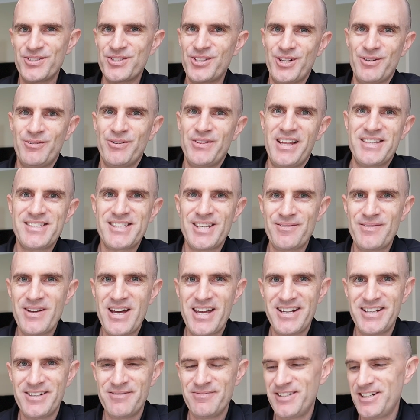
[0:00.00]
I'll show you what that's
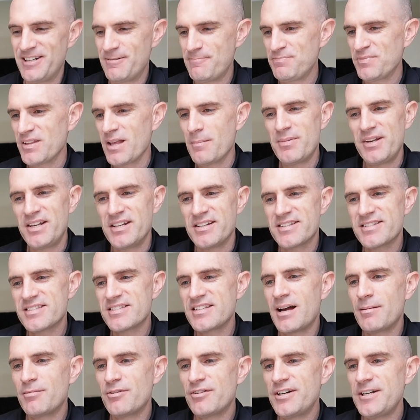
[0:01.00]
about in a minute. But in
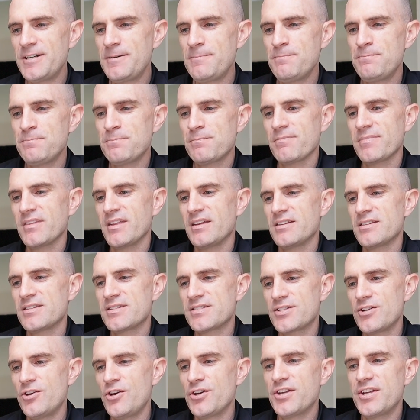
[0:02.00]
summary,
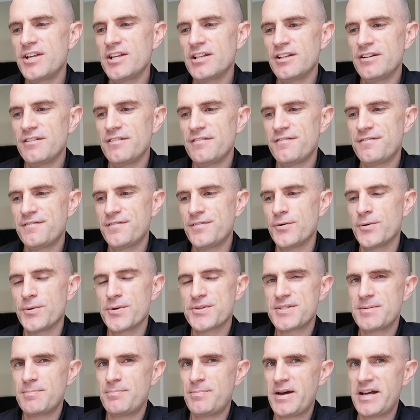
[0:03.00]
circular
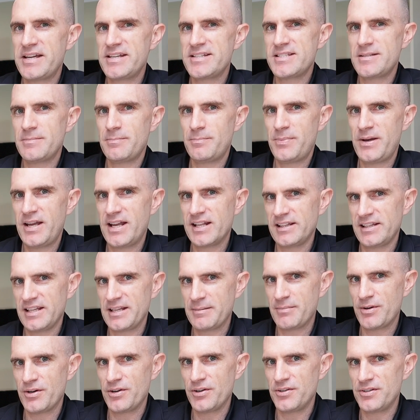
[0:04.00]
forced-based
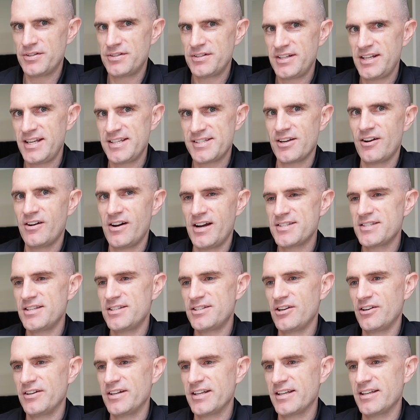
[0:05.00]
pedaling mode is
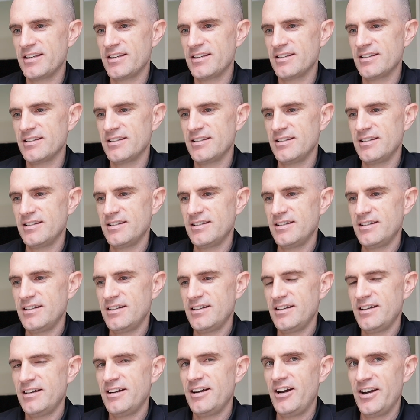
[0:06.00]
isotonic.
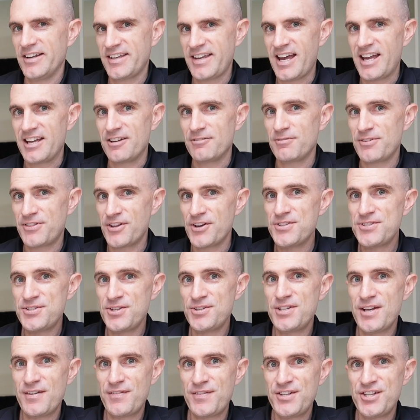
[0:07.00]
Okay, with those
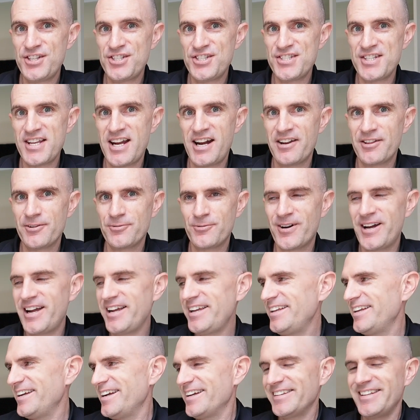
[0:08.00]
two definitions out of the
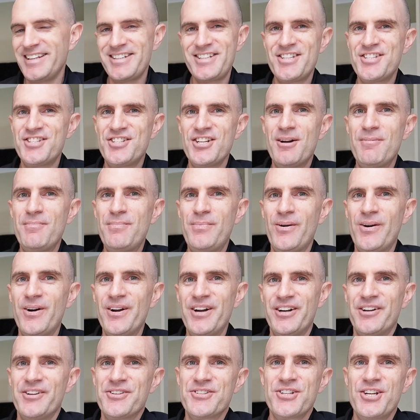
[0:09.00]
way, let's jump
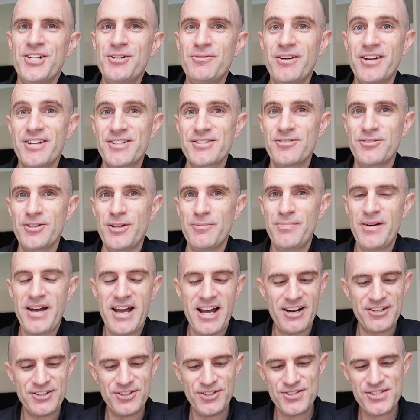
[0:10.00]
on and I'll show you what it's all
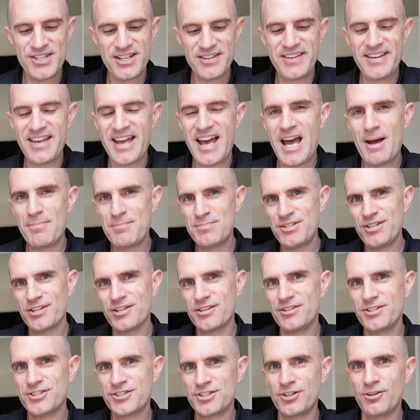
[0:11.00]
about using the app to
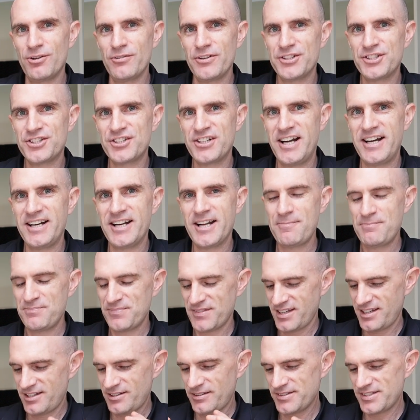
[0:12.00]
control the trainer,
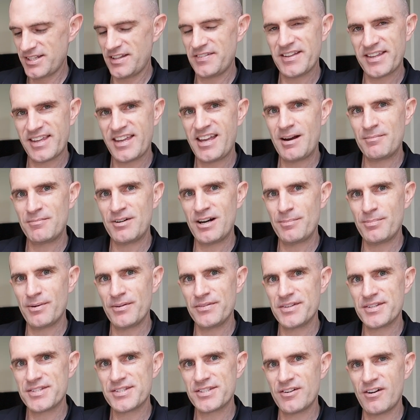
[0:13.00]
and I'll set the camera up
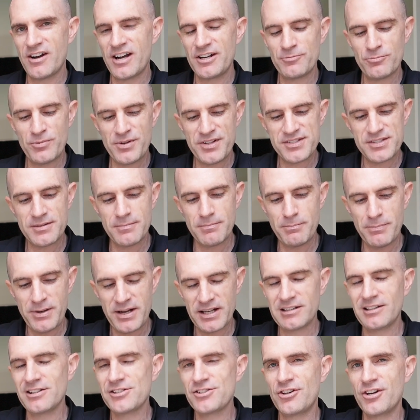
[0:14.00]
on the side with some
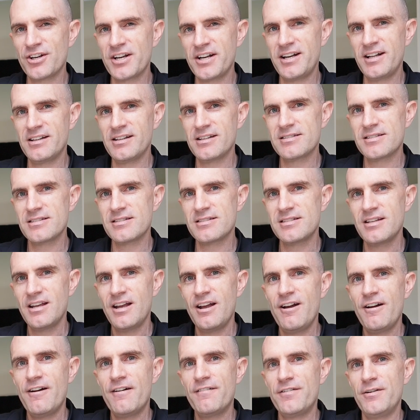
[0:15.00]
pedal stroke analysis
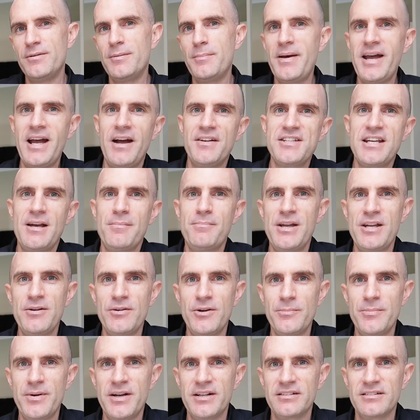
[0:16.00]
from the PowerTap
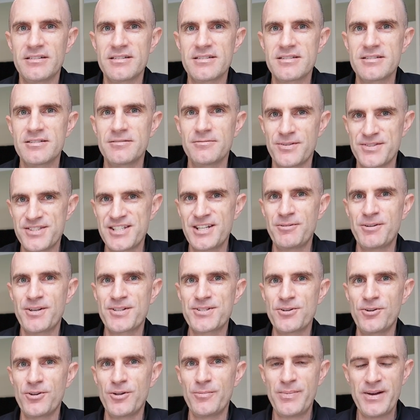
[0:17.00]
P1 pedals. We'll see what
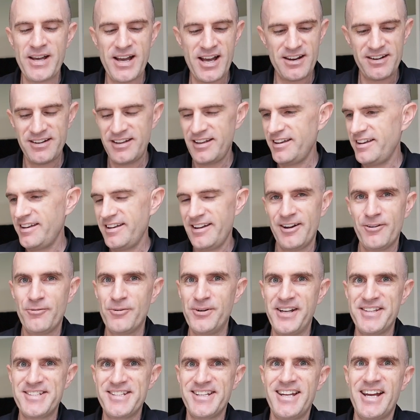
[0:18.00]
it's all about
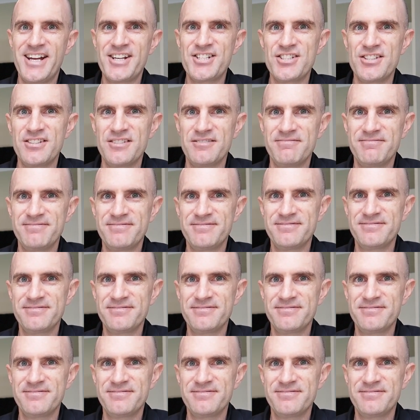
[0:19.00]
when it's in action.